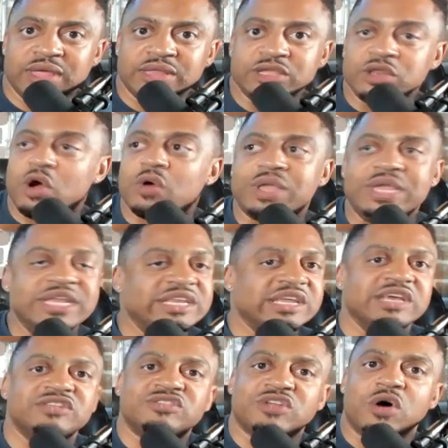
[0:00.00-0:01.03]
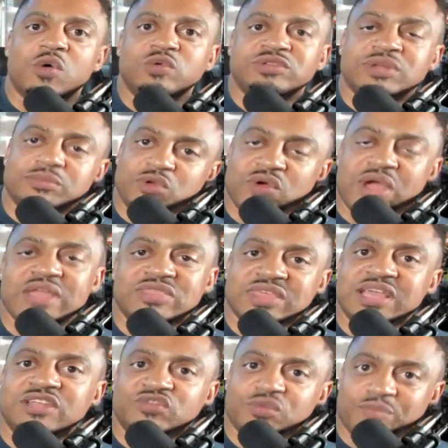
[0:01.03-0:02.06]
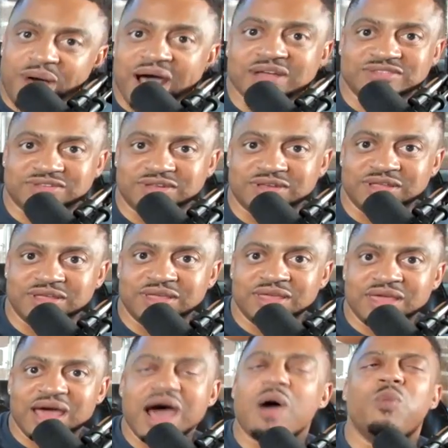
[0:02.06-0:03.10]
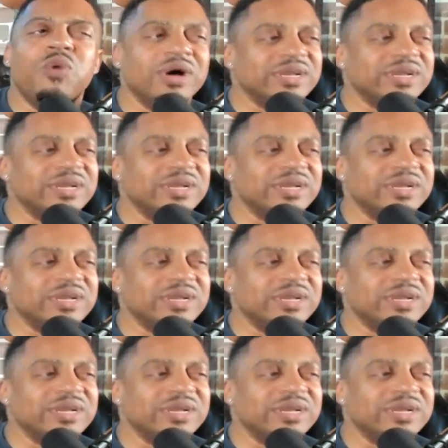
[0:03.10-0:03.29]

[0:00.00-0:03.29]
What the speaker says: You know, he did some great things for boxing. I